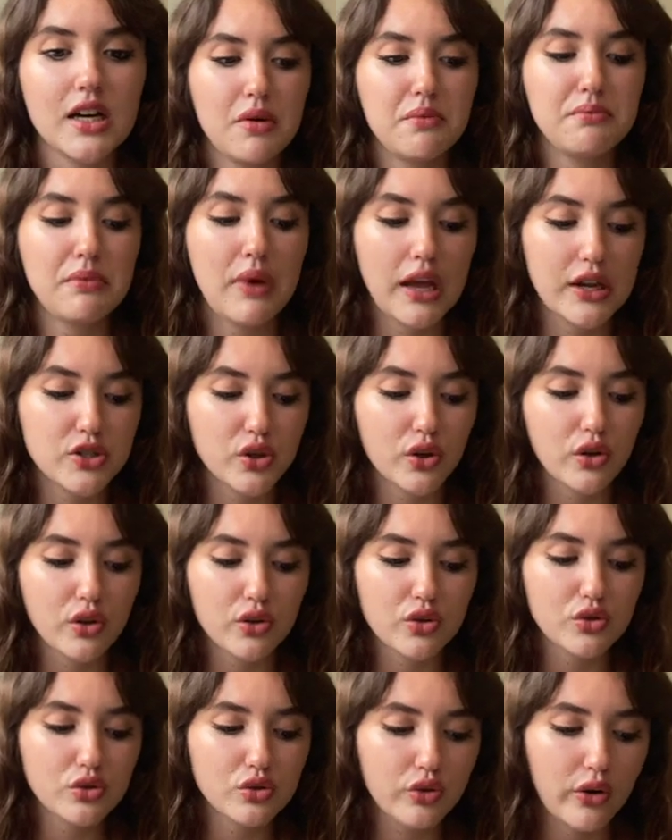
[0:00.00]
Major
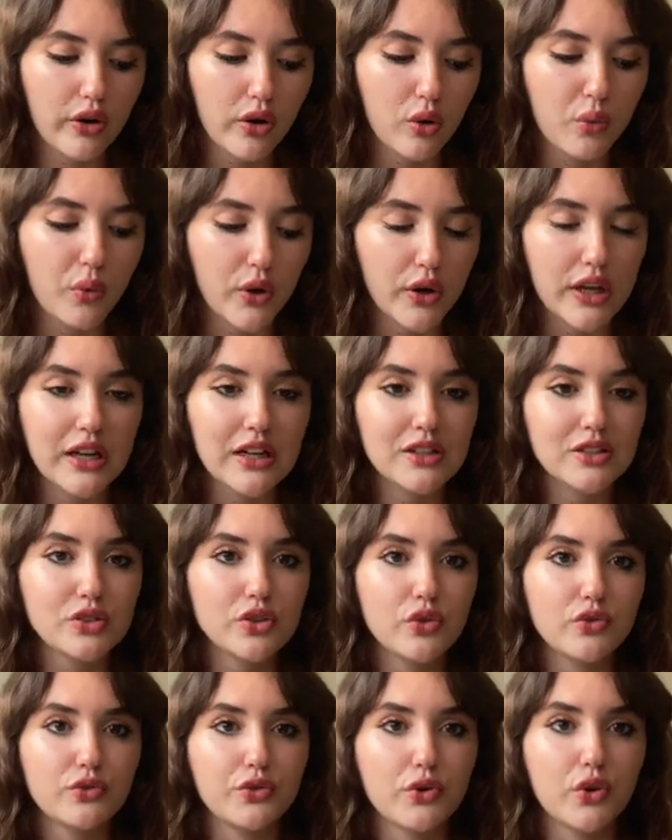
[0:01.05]
trigger warnings
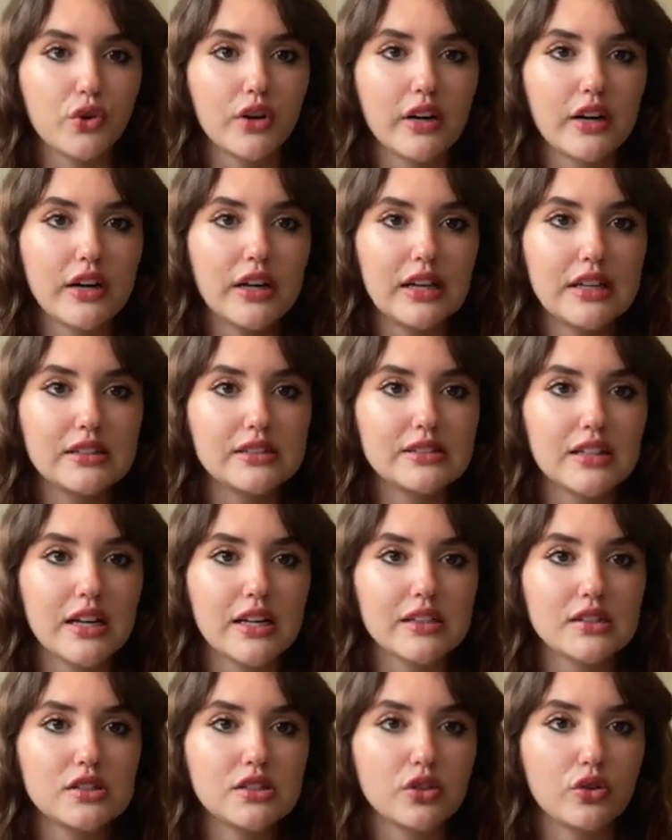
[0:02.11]
for
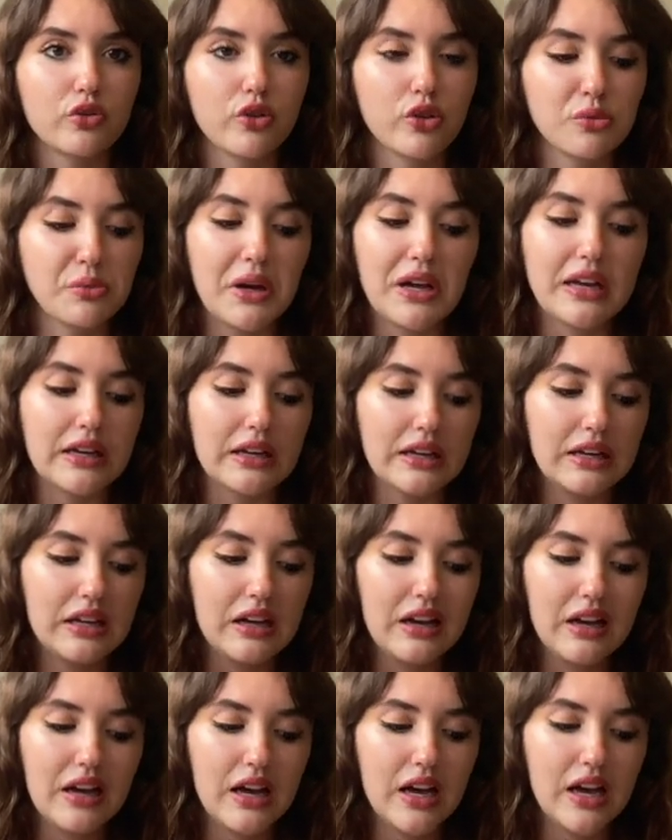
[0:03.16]
incest, grooming,
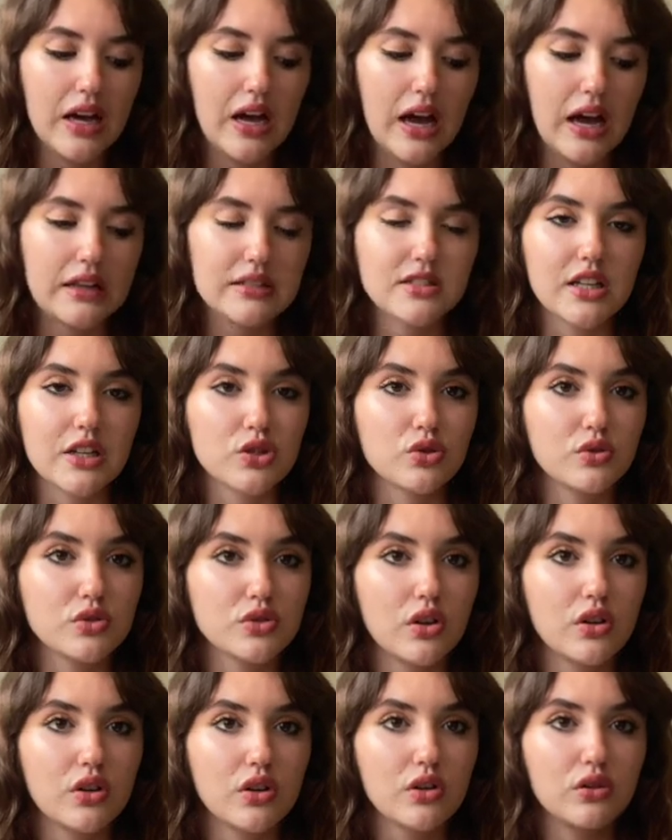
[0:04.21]
and sexual
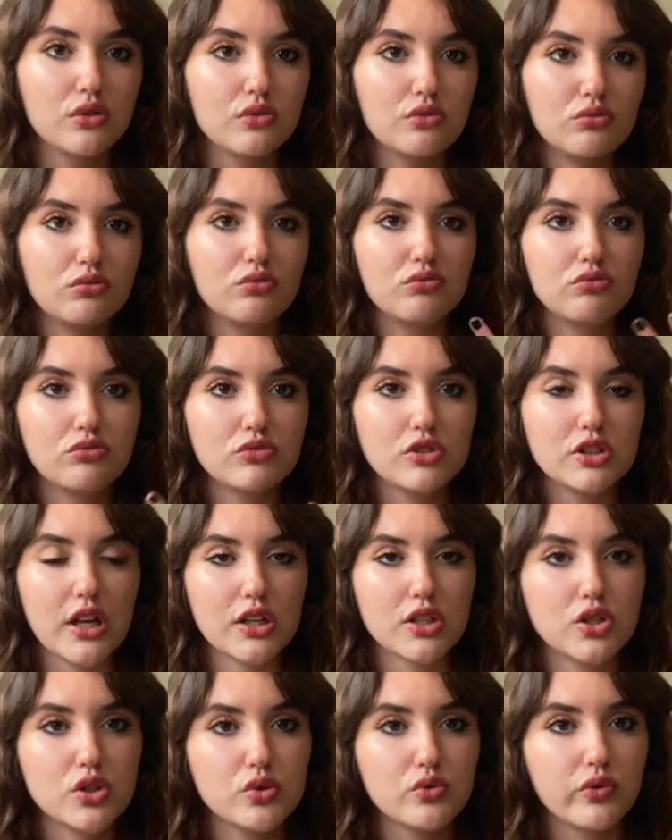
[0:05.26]
assault
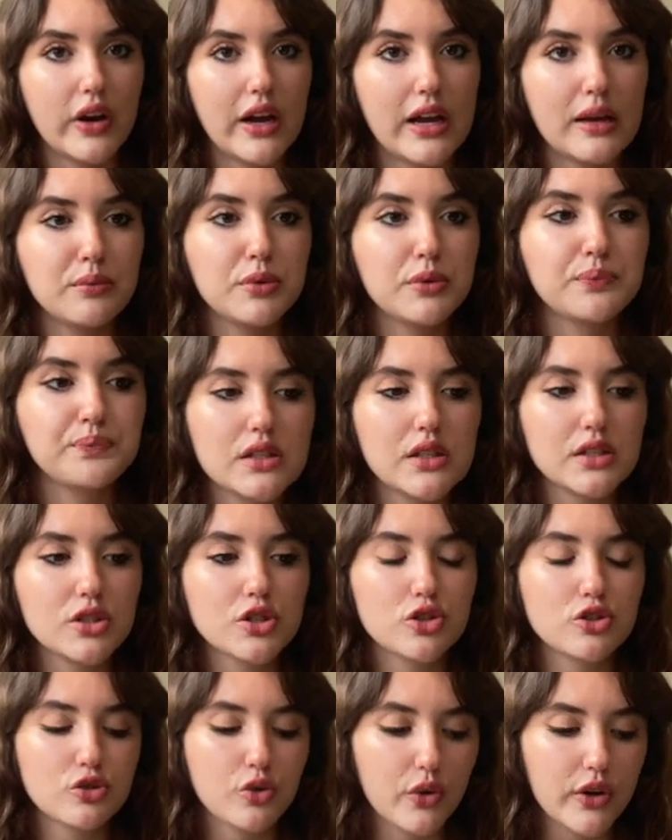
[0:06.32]
/ rape. The
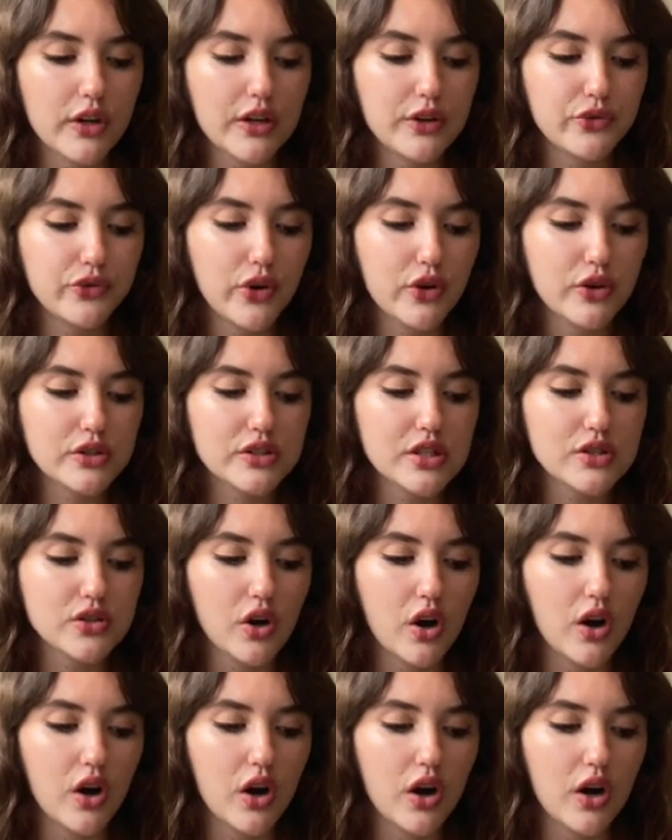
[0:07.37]
story focuses
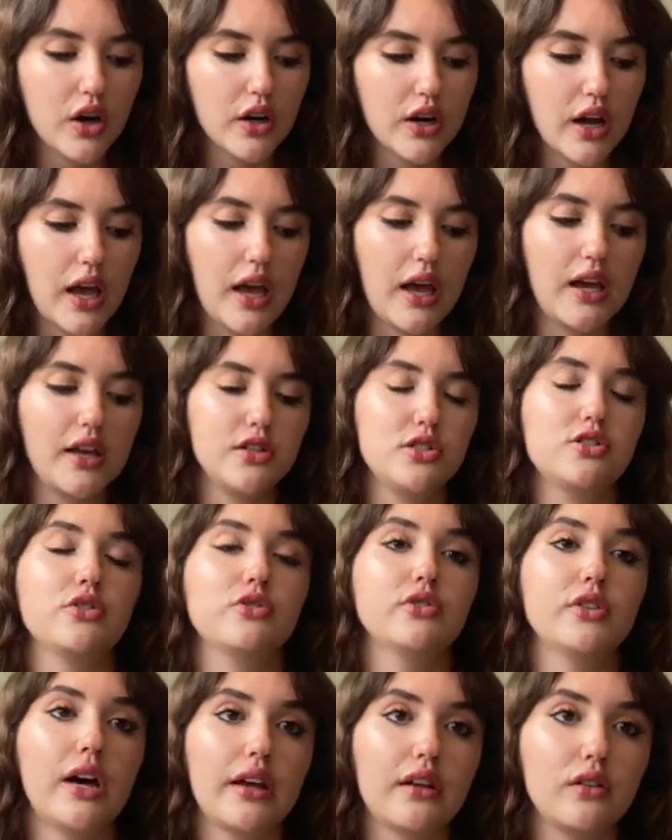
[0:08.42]
on a
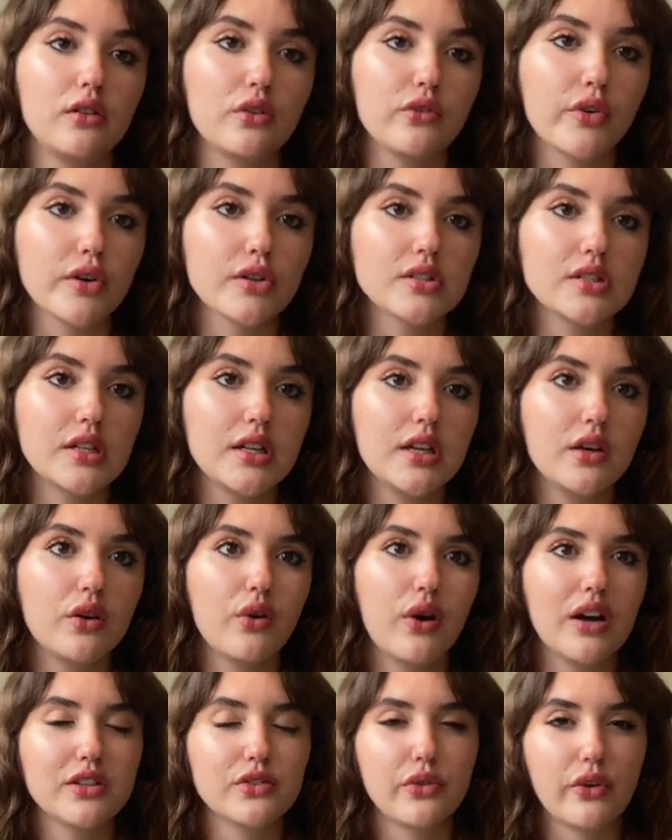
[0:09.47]
student at university who
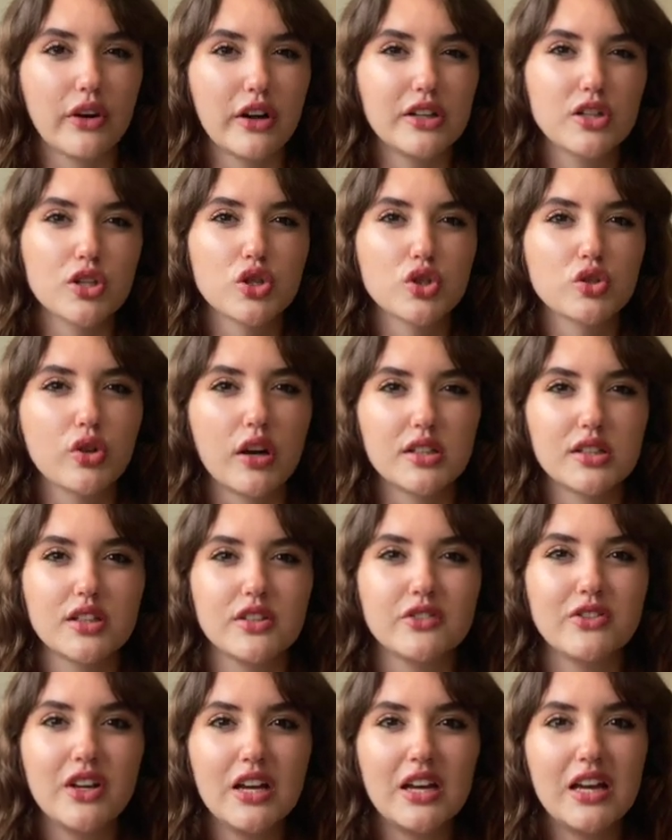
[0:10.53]
has very destructive
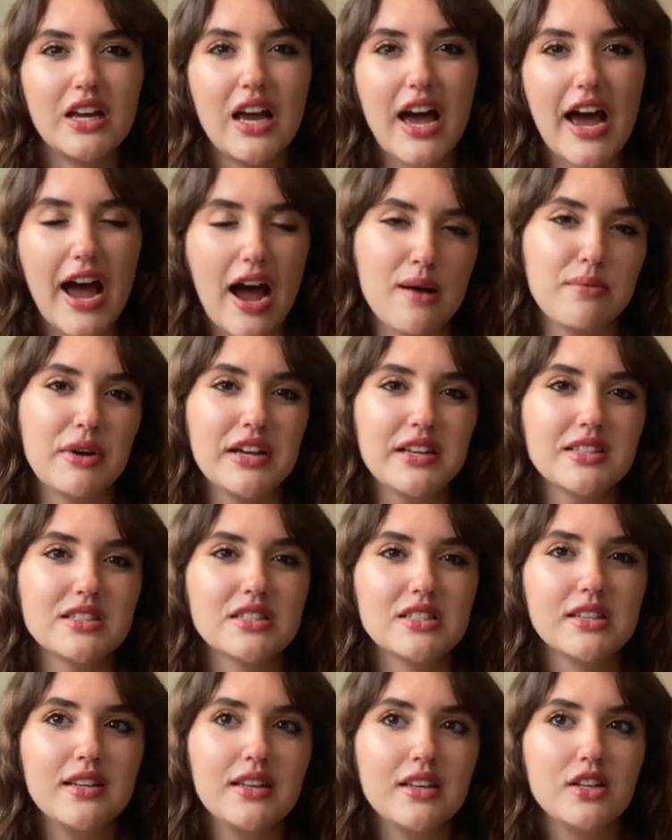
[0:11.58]

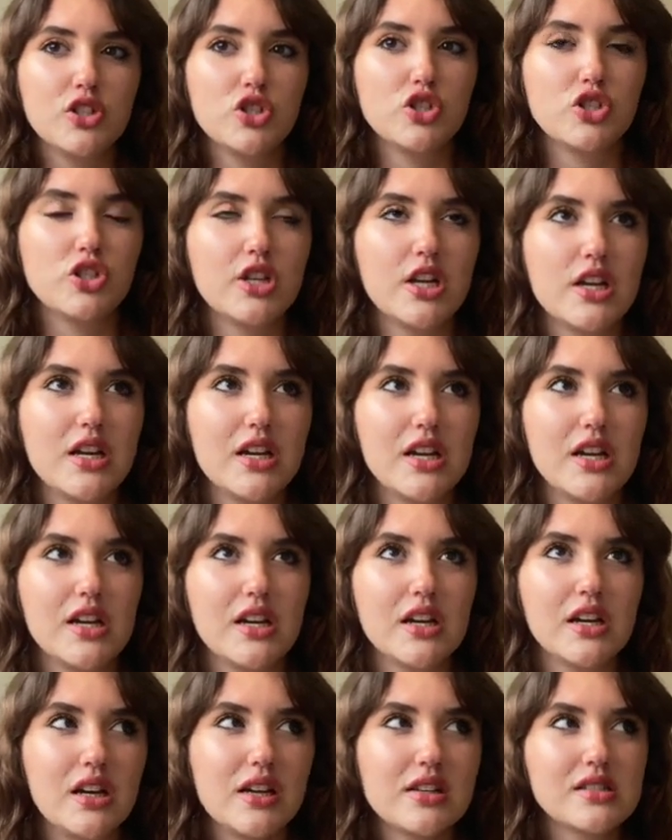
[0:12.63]
habits.
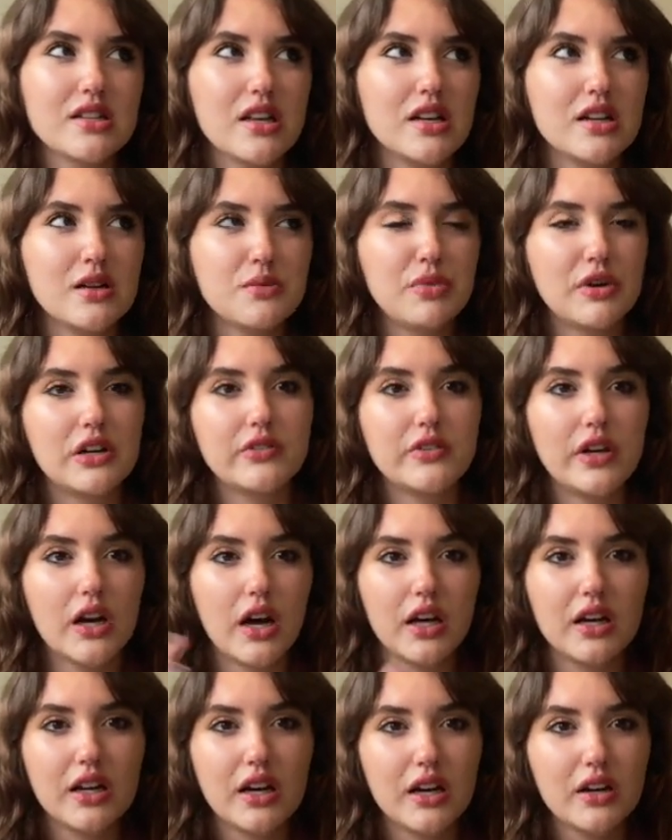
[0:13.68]
She is in a bit of an
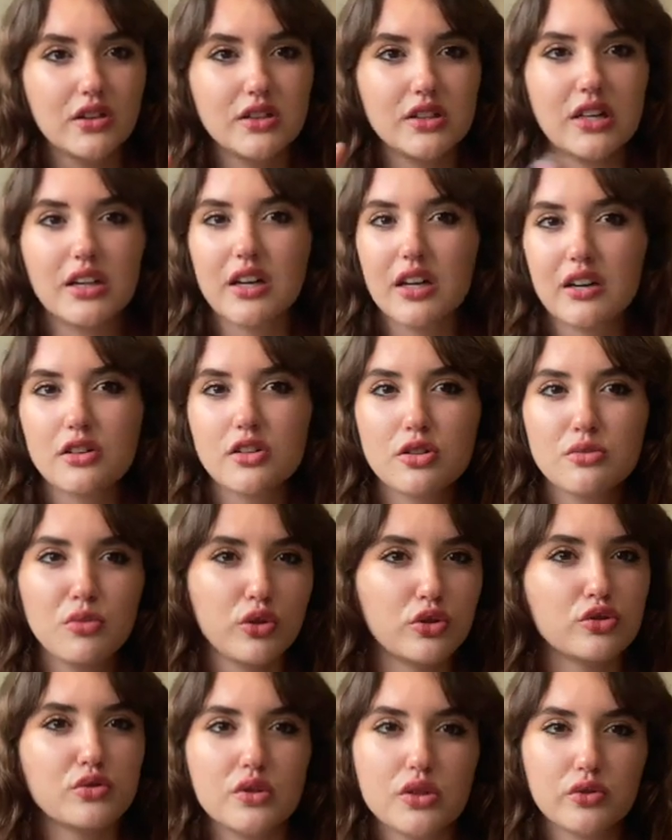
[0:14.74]
unhealthy, kind of
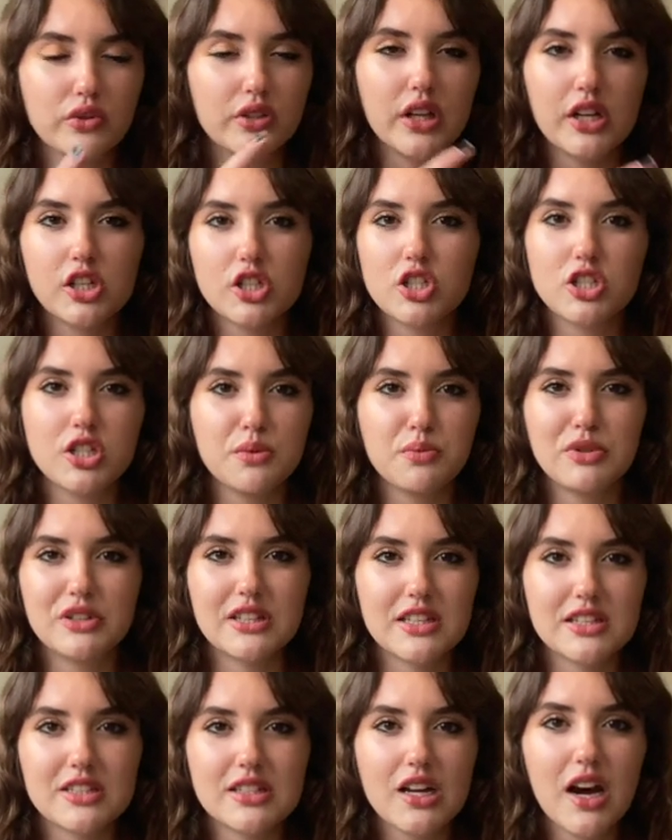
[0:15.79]
tumultuous relationship with
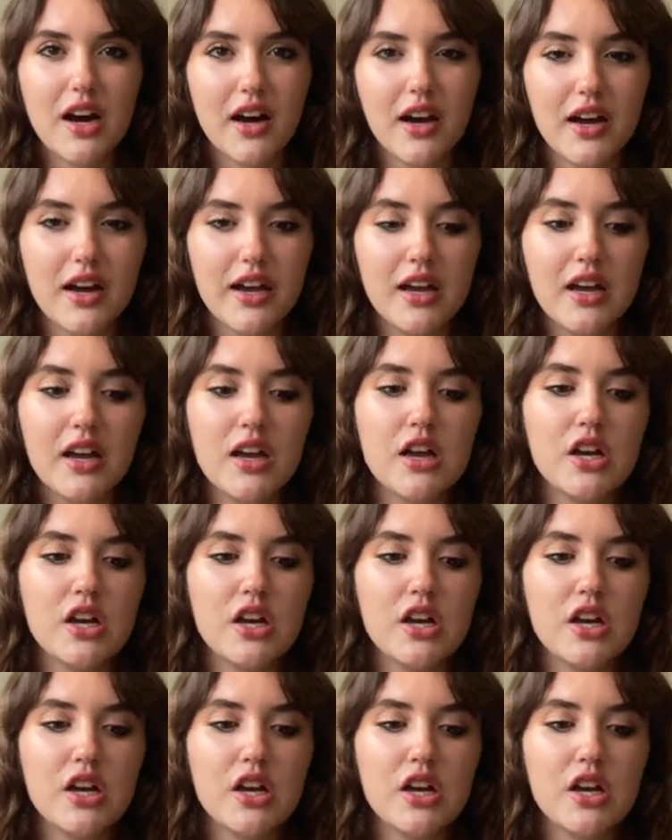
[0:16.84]
this guy.